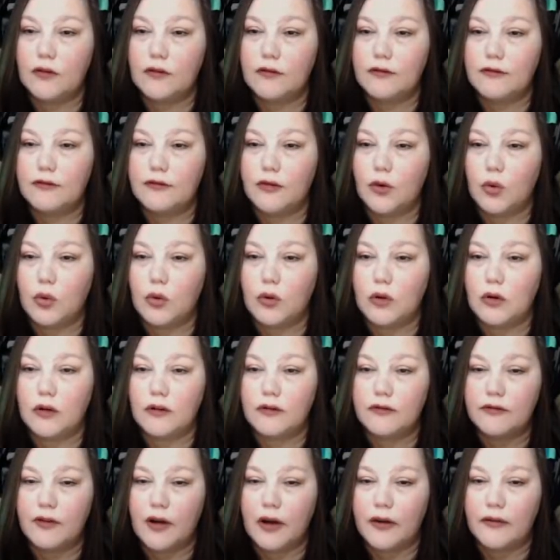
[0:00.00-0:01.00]
four
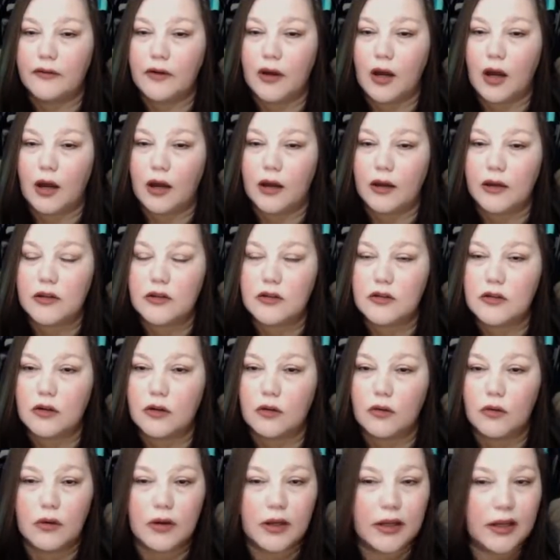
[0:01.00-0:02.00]
or five high,
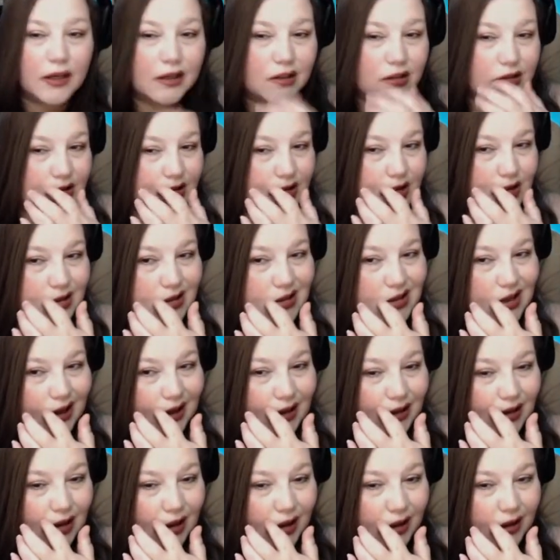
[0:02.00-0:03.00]
so here's the
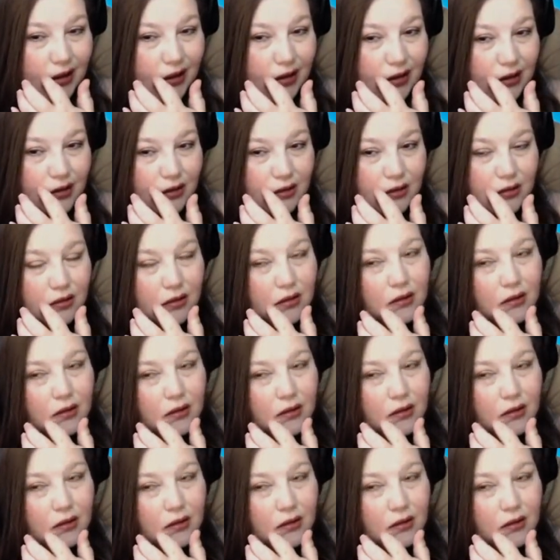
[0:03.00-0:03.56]
sand layer.